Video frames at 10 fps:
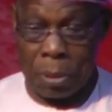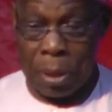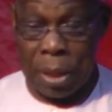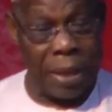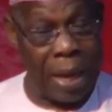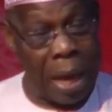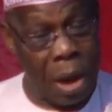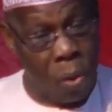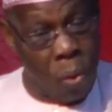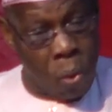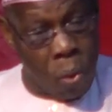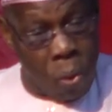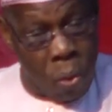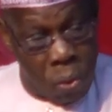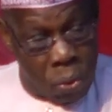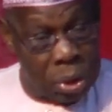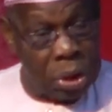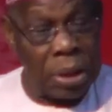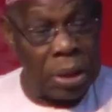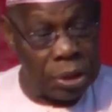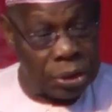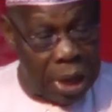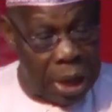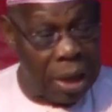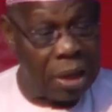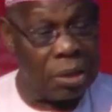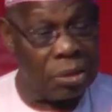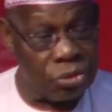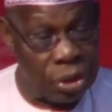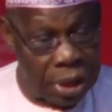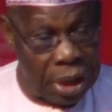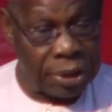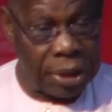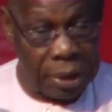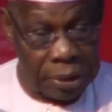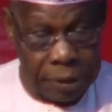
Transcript: And they are all interrelated.